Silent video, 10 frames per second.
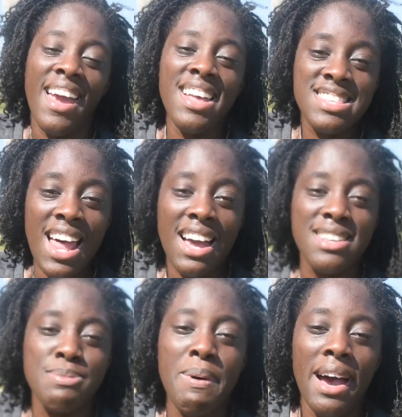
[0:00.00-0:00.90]
It
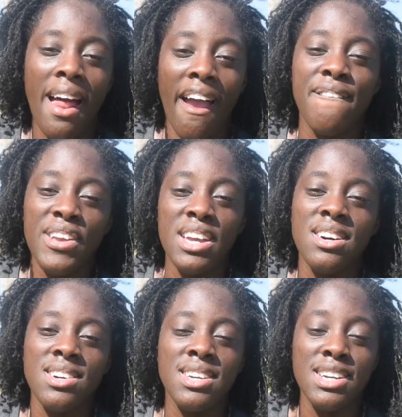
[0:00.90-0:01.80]
sucks, but I
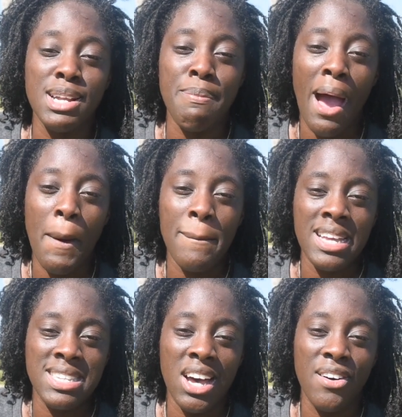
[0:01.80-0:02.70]
feel good about
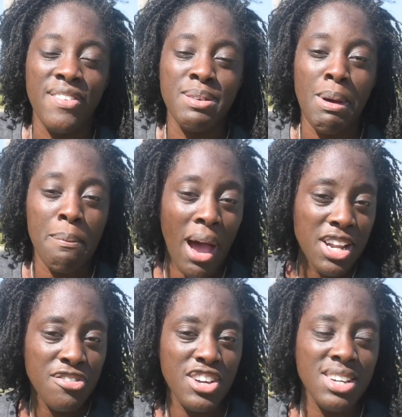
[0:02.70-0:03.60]
myself and my
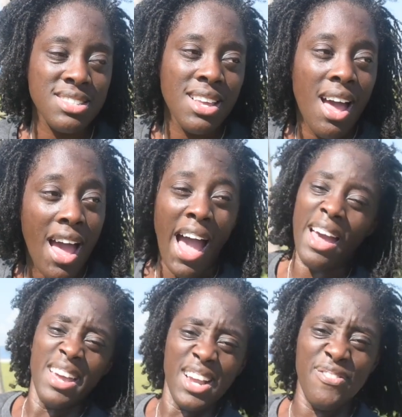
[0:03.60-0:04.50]
body feels,
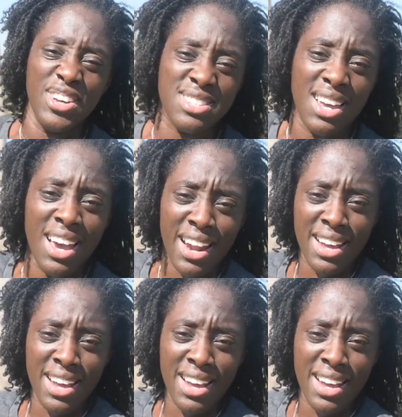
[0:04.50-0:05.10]
I think it feels good.